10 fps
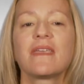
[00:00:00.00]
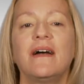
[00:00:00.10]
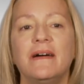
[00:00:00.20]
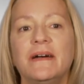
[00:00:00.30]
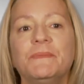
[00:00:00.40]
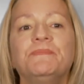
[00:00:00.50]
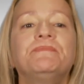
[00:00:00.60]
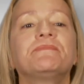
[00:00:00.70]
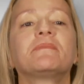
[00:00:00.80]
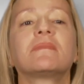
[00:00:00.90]

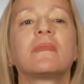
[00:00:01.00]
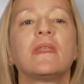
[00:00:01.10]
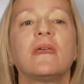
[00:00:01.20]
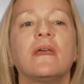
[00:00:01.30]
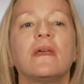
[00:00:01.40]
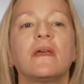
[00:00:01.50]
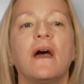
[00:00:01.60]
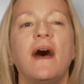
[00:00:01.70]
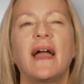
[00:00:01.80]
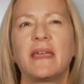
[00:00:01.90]

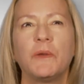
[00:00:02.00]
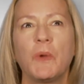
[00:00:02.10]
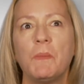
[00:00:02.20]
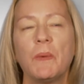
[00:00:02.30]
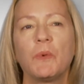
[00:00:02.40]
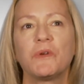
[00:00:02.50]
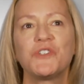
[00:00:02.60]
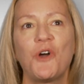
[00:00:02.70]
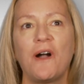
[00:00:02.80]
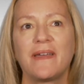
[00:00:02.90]
I can remember
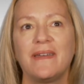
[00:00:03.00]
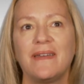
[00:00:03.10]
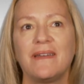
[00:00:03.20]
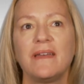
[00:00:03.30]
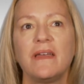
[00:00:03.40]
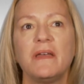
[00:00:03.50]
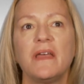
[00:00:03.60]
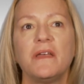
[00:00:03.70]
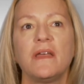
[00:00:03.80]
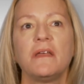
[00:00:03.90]
talking
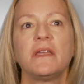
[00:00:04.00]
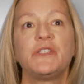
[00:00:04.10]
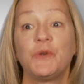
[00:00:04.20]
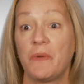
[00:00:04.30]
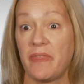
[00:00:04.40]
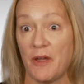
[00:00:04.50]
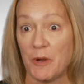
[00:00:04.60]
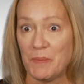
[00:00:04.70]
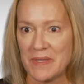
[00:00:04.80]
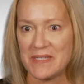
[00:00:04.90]
to a
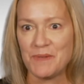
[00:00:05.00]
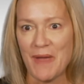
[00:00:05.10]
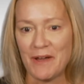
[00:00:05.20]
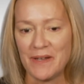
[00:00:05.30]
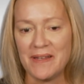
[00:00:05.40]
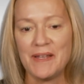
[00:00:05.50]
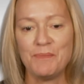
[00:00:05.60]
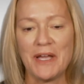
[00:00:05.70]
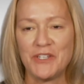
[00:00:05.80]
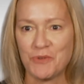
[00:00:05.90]
therapist about it in
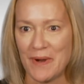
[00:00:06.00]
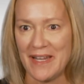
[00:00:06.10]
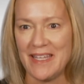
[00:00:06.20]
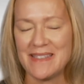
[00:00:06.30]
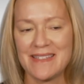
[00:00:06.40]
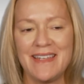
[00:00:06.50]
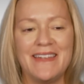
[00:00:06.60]
my 20s.